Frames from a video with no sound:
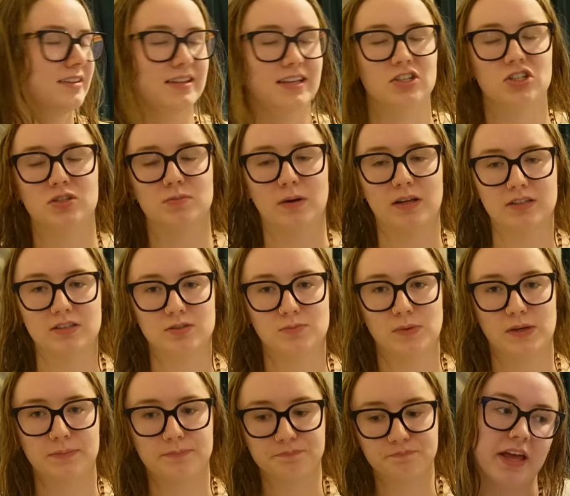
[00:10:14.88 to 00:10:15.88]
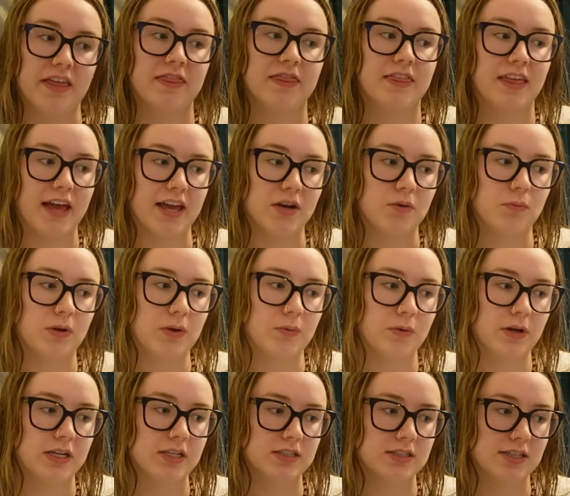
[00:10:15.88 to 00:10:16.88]
That just bothers me. And then we
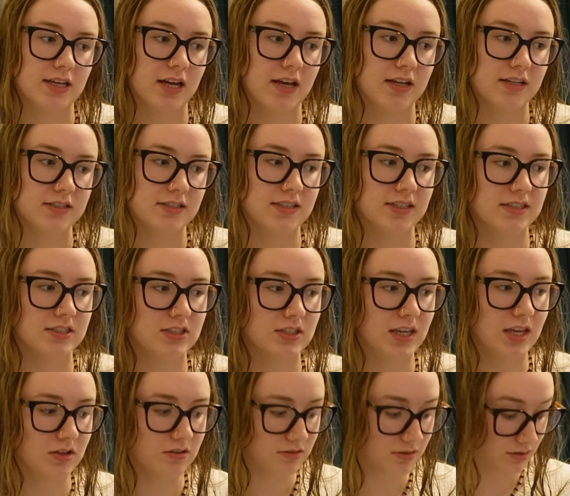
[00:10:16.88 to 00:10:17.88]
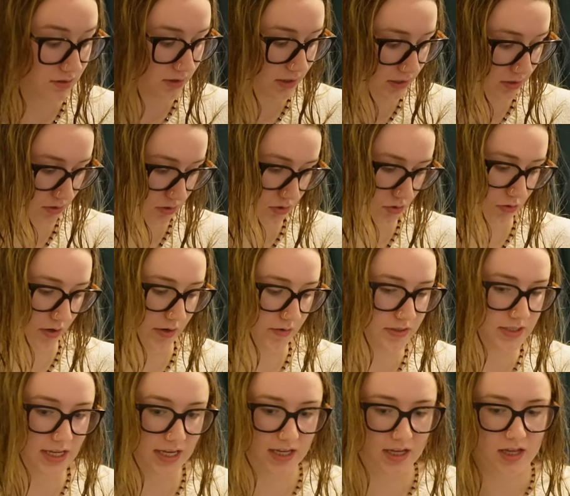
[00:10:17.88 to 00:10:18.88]
went to this cute little store. It
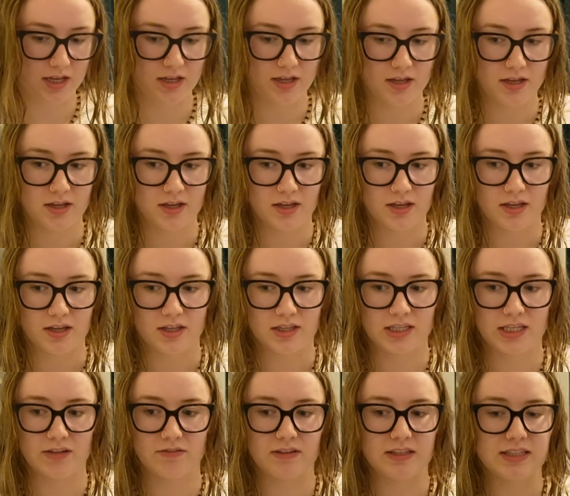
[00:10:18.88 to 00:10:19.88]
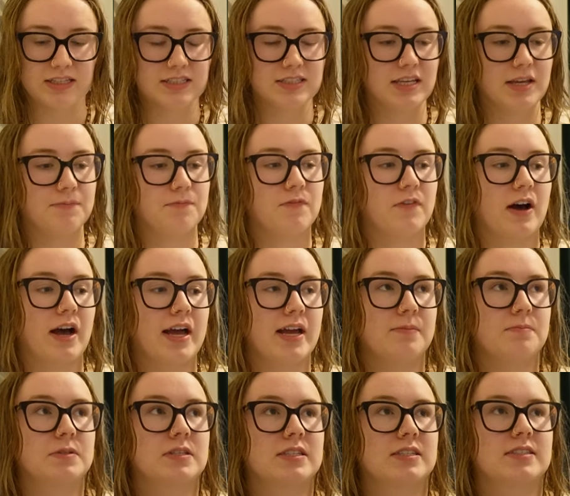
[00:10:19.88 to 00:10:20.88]
was like giving the same
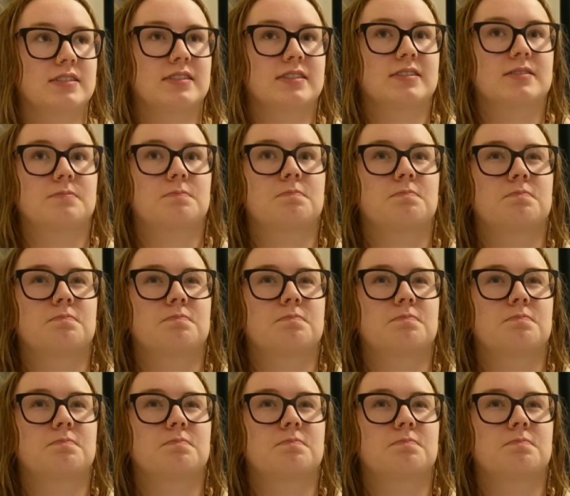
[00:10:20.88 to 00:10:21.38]
vibes as